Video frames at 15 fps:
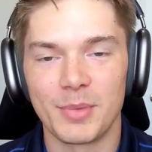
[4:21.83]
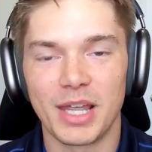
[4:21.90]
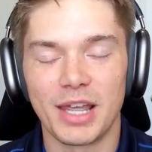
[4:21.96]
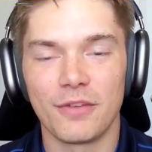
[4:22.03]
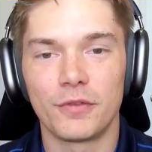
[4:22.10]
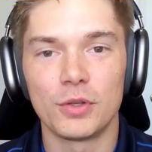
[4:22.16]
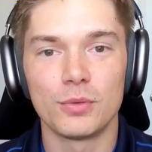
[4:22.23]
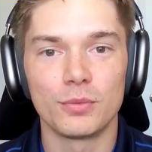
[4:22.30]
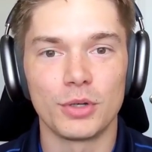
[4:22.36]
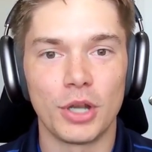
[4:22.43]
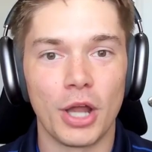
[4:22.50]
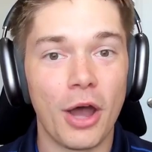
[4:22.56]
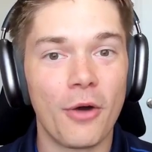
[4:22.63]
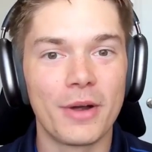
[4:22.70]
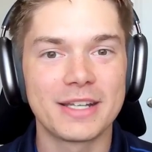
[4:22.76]
If you
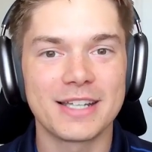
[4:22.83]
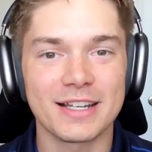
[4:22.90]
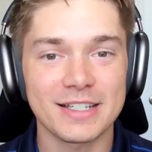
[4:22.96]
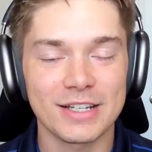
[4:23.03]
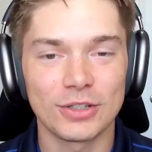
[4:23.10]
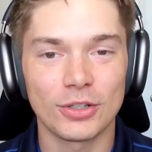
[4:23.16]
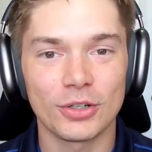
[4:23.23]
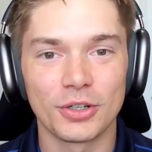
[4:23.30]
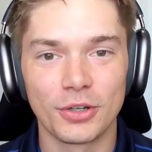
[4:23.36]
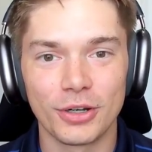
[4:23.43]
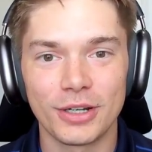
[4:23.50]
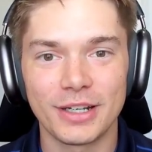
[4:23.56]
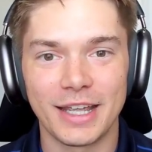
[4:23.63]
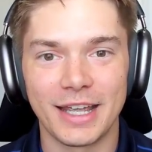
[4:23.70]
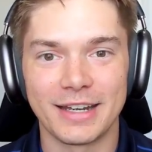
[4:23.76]
know it doesn't look
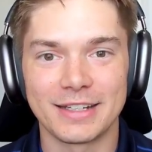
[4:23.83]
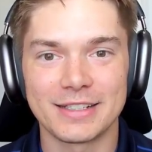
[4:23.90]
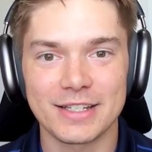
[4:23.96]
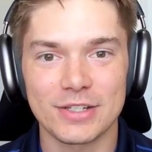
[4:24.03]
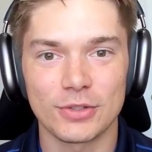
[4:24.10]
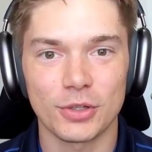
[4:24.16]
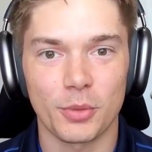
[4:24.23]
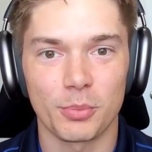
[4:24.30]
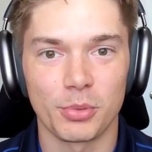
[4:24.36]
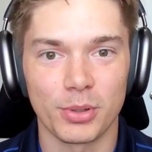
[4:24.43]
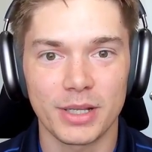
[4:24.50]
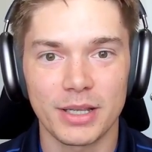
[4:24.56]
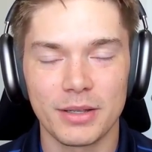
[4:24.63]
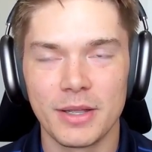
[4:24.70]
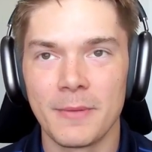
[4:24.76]
good and it doesn't look
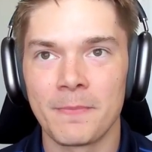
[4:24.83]
pretty,